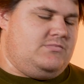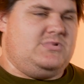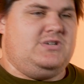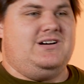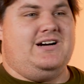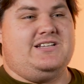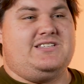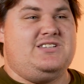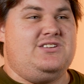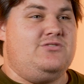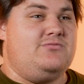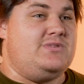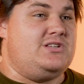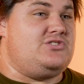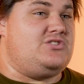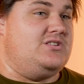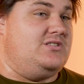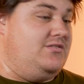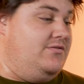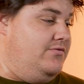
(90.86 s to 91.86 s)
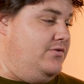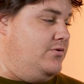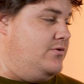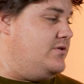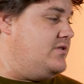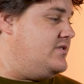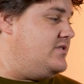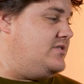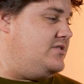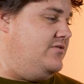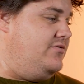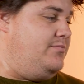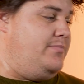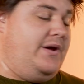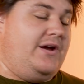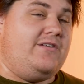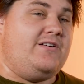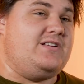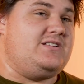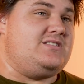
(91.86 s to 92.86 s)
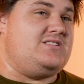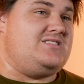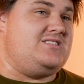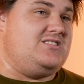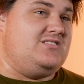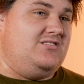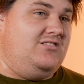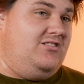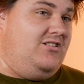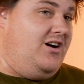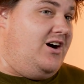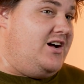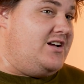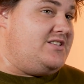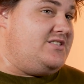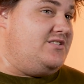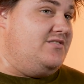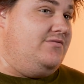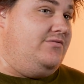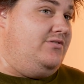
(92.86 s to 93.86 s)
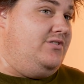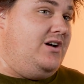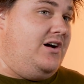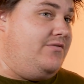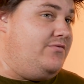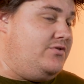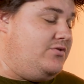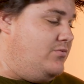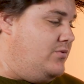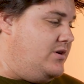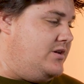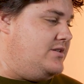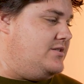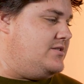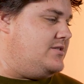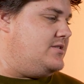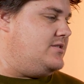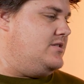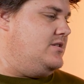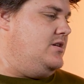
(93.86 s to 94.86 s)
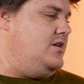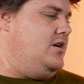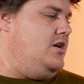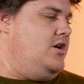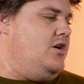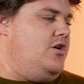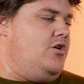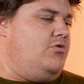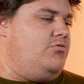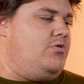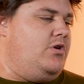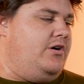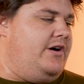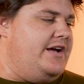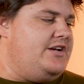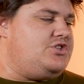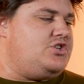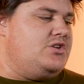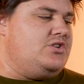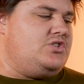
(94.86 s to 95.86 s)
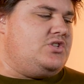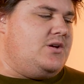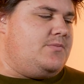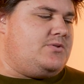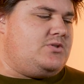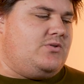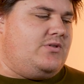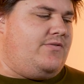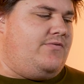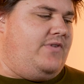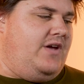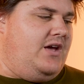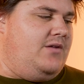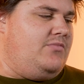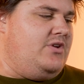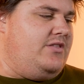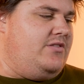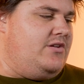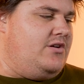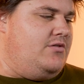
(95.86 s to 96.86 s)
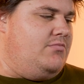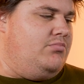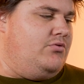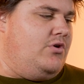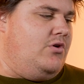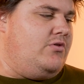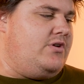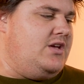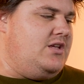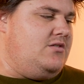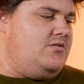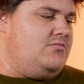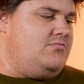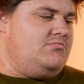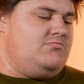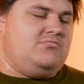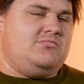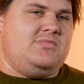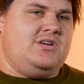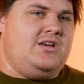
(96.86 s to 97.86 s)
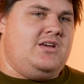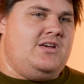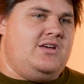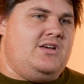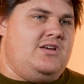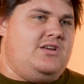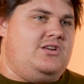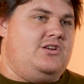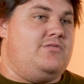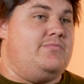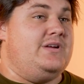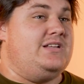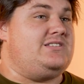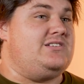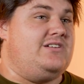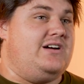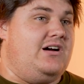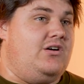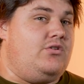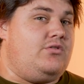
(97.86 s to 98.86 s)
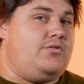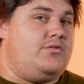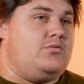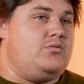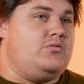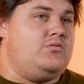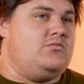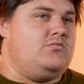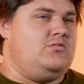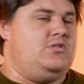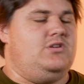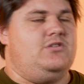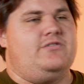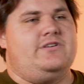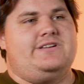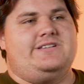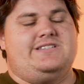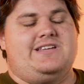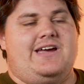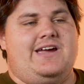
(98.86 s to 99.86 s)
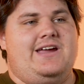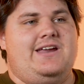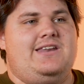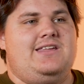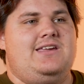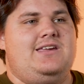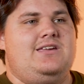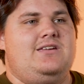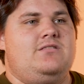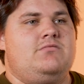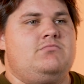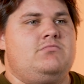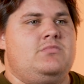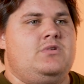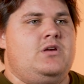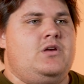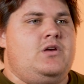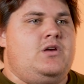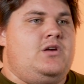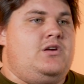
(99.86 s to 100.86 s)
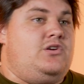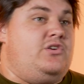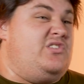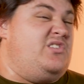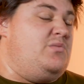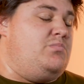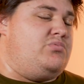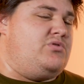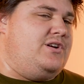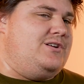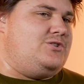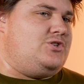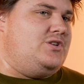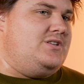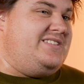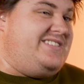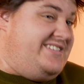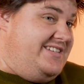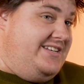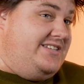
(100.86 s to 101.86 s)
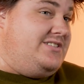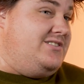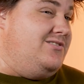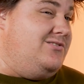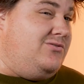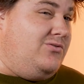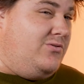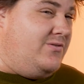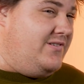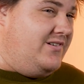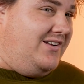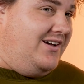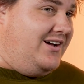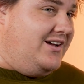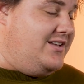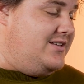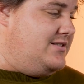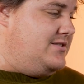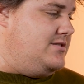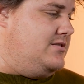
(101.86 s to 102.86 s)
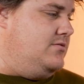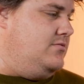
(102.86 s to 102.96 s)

Lots of you mentioned divorce of parents, loss of loved ones, relationships with family that are broken, your mental health, your anxiety, your depression, seasonal or not.